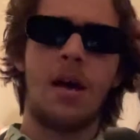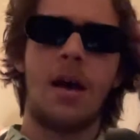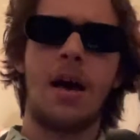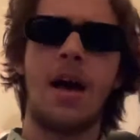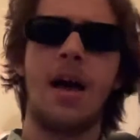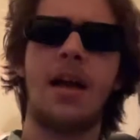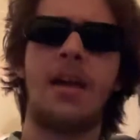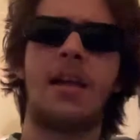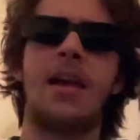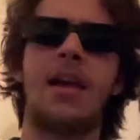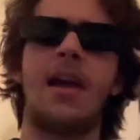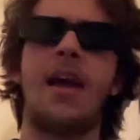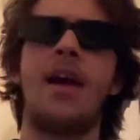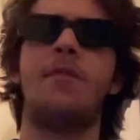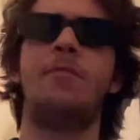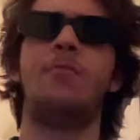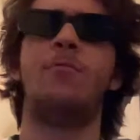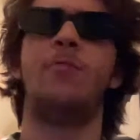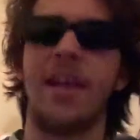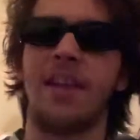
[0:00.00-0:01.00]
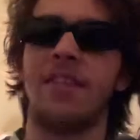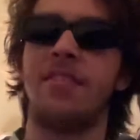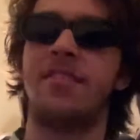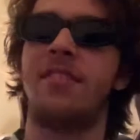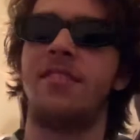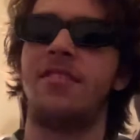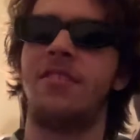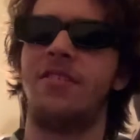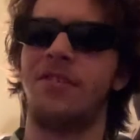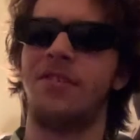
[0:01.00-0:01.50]
I can't wait
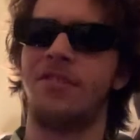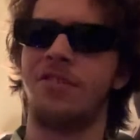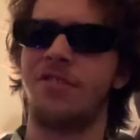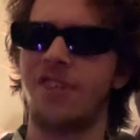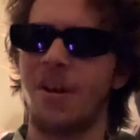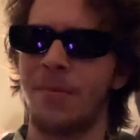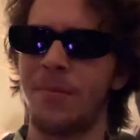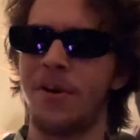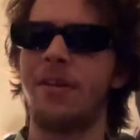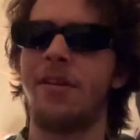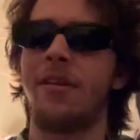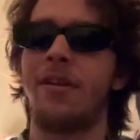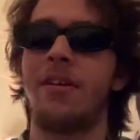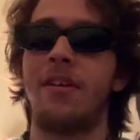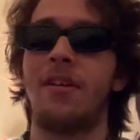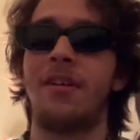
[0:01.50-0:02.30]
till summer,